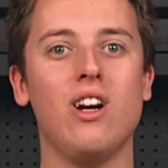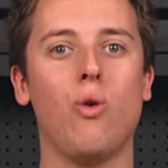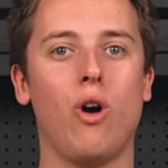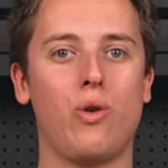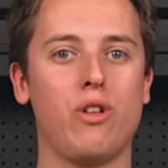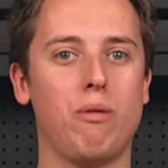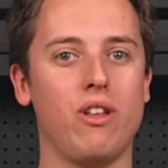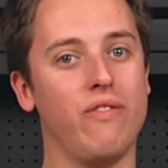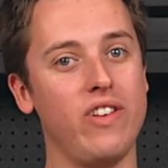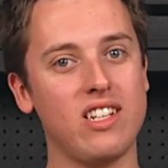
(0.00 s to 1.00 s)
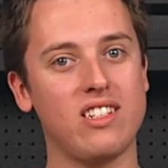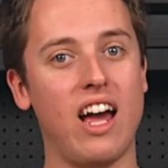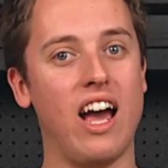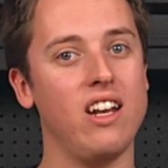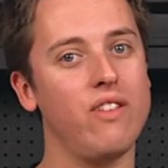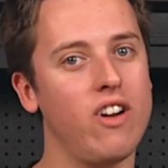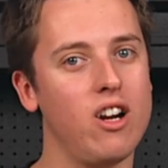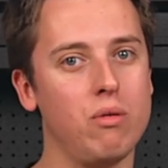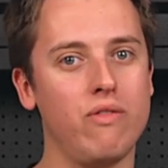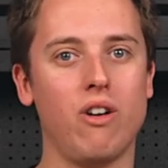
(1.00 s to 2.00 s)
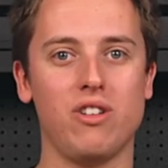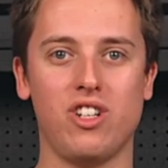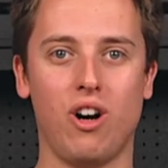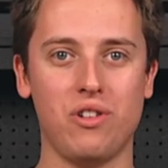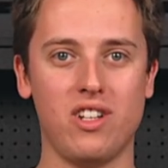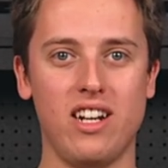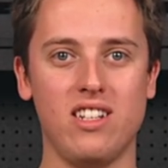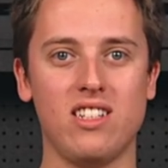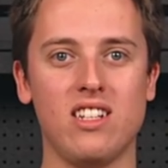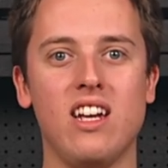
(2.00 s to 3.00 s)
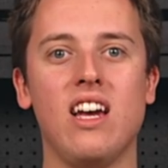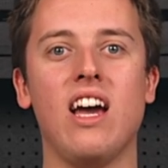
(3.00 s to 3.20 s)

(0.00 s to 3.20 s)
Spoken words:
work with both fixed and variable voltage alternators,